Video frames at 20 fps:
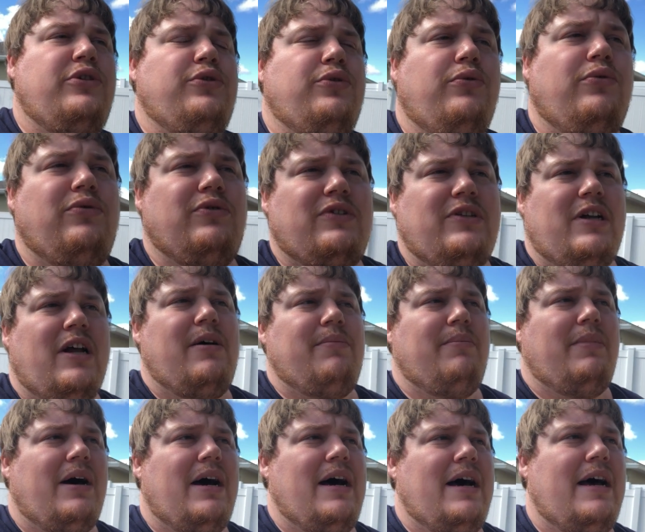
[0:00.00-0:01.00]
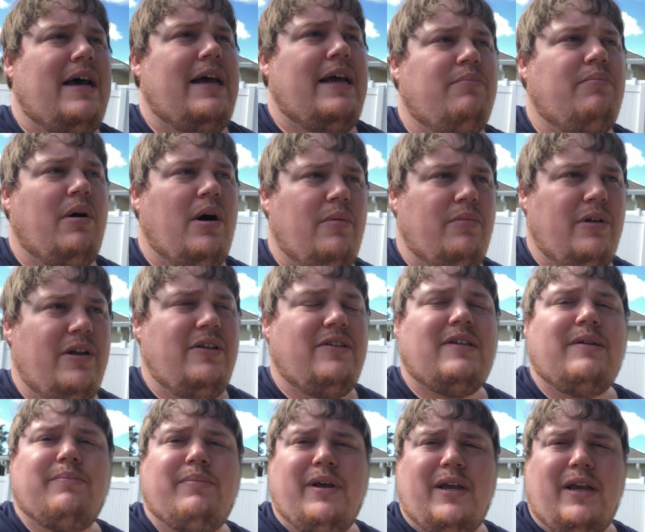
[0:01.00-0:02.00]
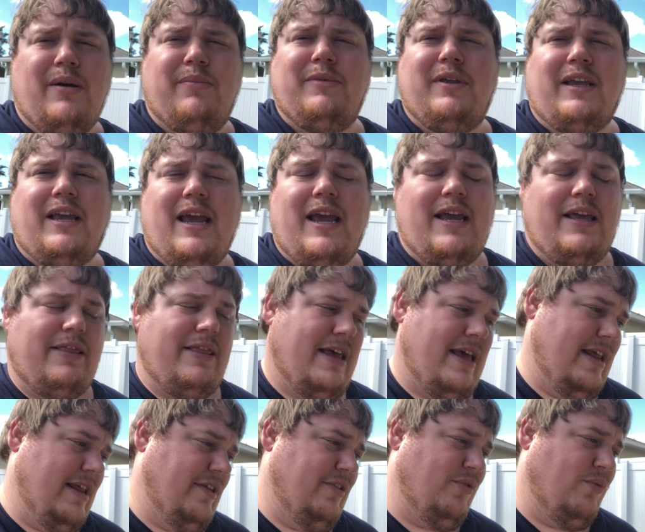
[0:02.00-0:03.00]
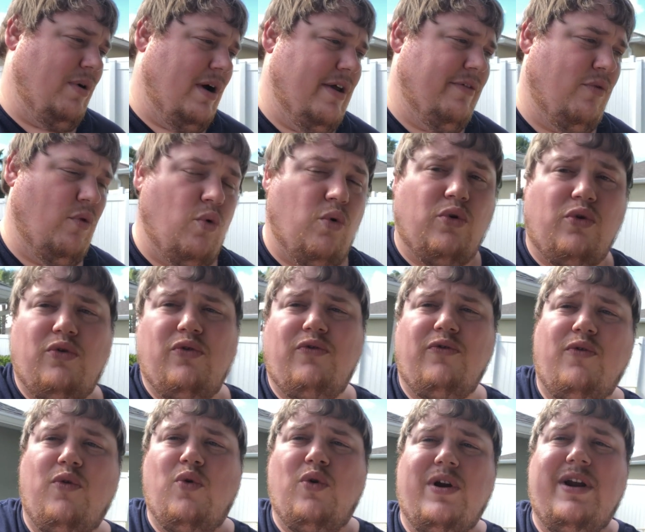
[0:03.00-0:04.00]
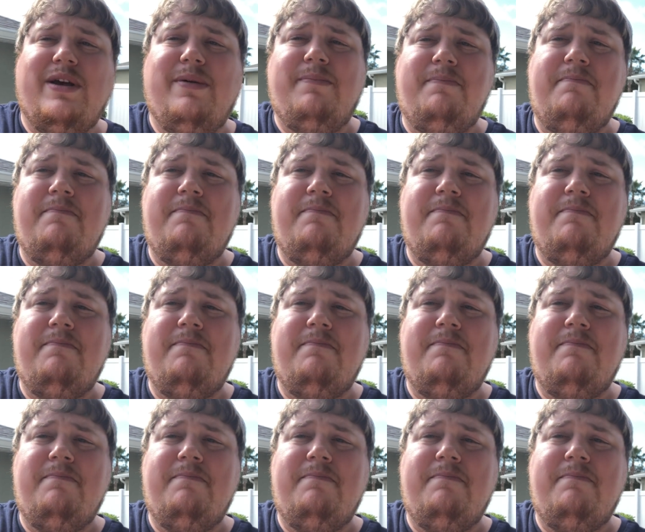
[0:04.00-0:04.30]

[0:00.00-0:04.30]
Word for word: to stop by Publix and pick up the cake that his wife ordered for him.